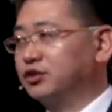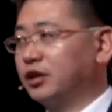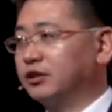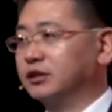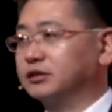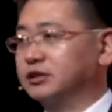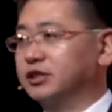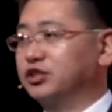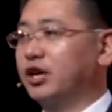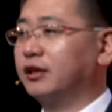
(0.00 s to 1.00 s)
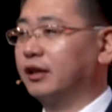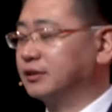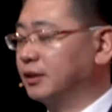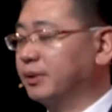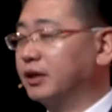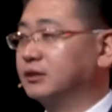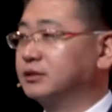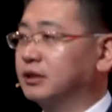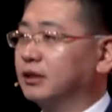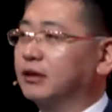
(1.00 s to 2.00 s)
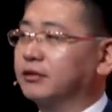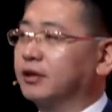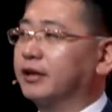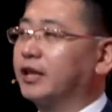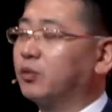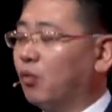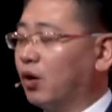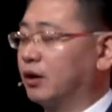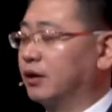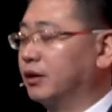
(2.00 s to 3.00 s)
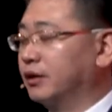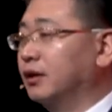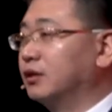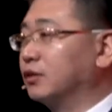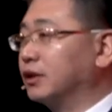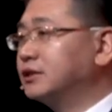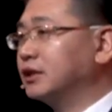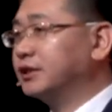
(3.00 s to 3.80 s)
chargers in China. Is the biggest the network. So this